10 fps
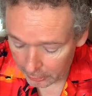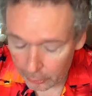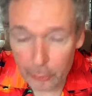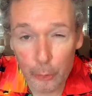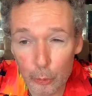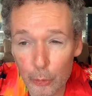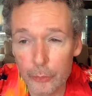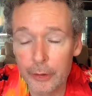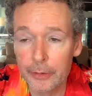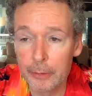thought
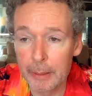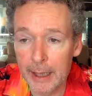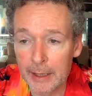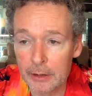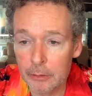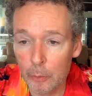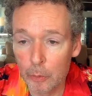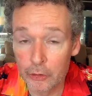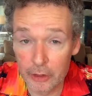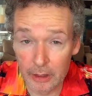that the band
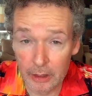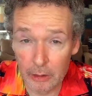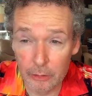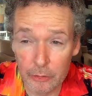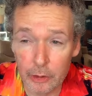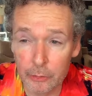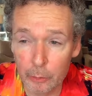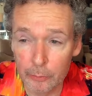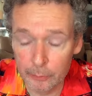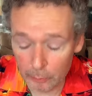was going to lose an
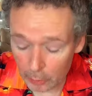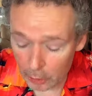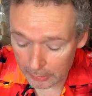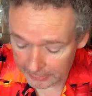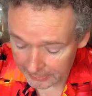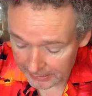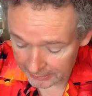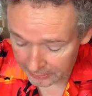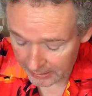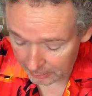awful lot. And the
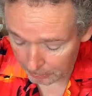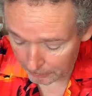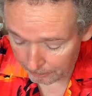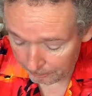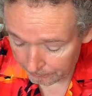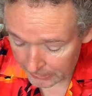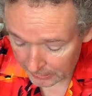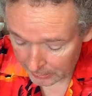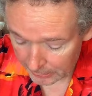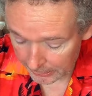next album,
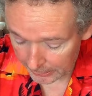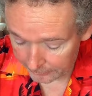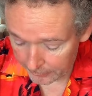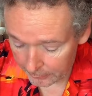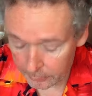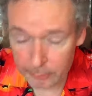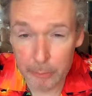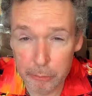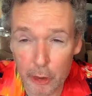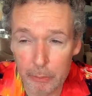Father of the
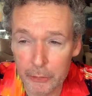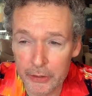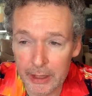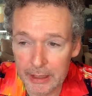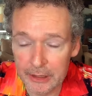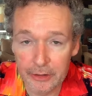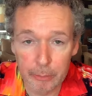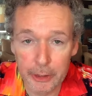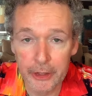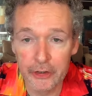Bride, was their least
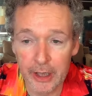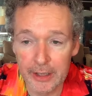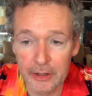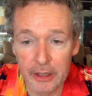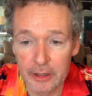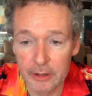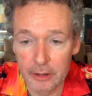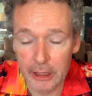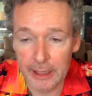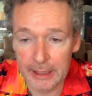appreciated.
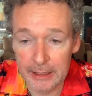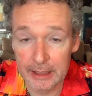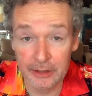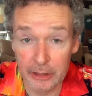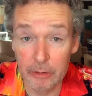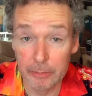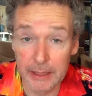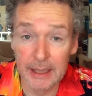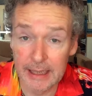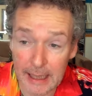And it did seem to be
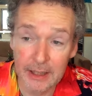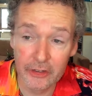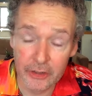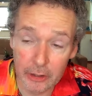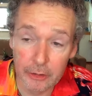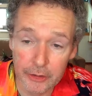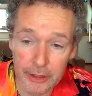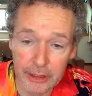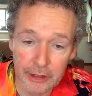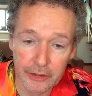the case that
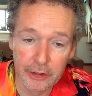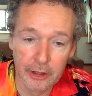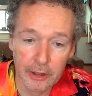losing this